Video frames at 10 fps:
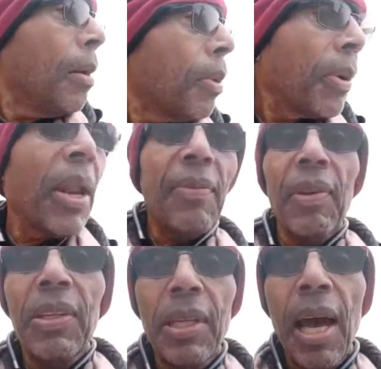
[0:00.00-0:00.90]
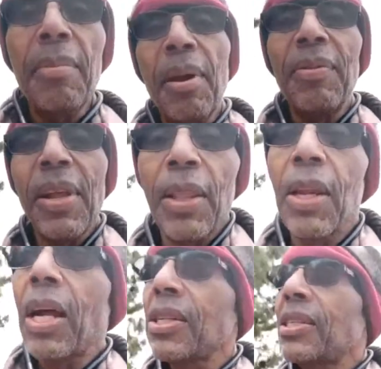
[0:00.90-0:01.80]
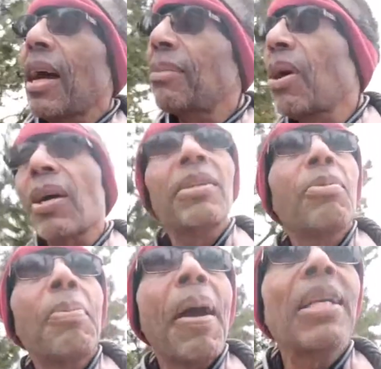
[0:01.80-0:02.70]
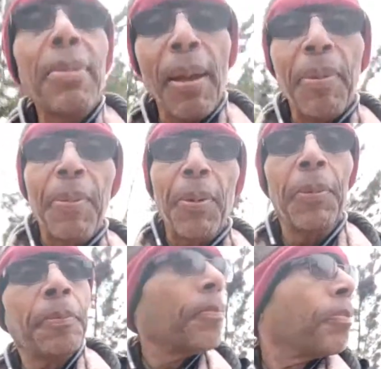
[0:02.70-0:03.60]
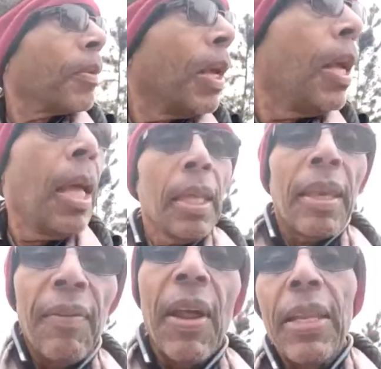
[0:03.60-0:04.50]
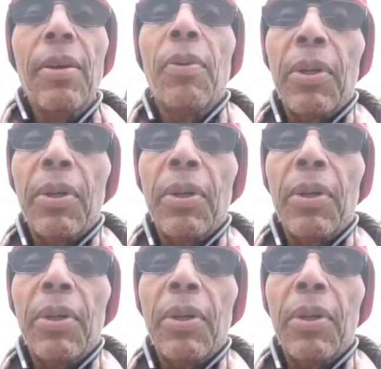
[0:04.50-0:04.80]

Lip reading: But we're going to have a good time. Every now and then I'll just stop talking as we pass by people, give you an idea of